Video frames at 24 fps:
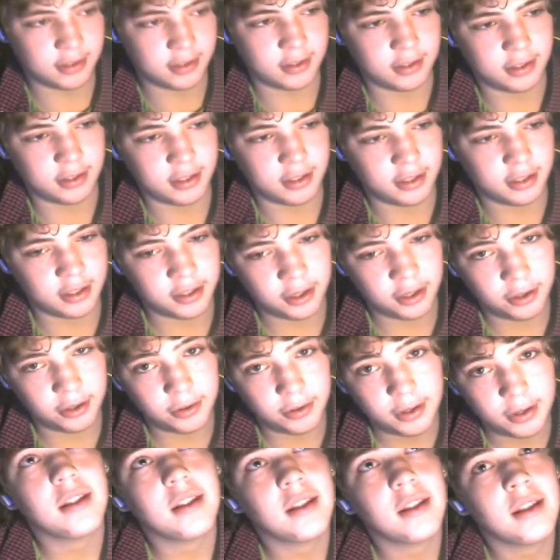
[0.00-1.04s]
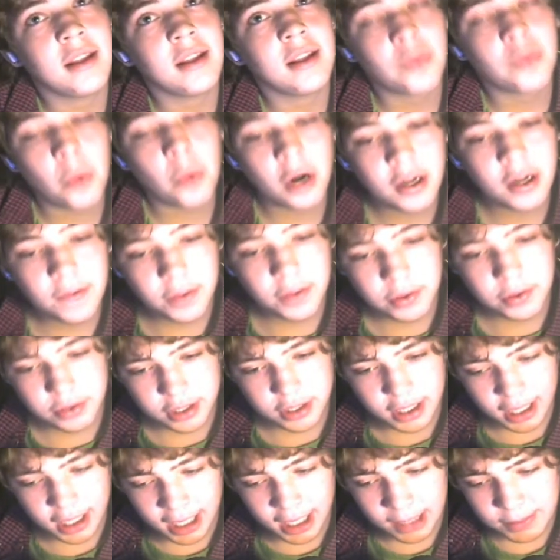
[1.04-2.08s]
you know. It's one of those
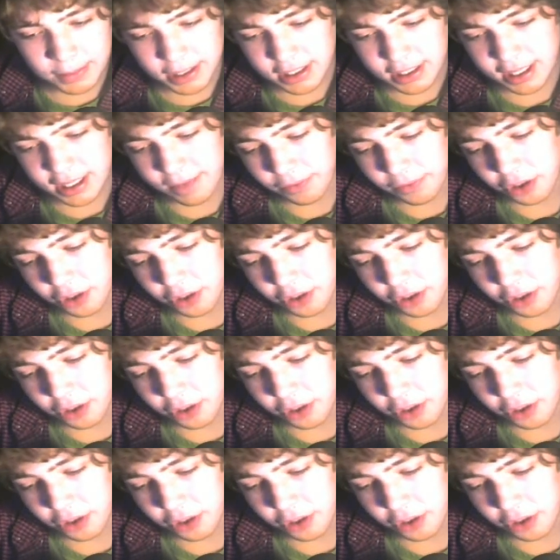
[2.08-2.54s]
games that's definitely a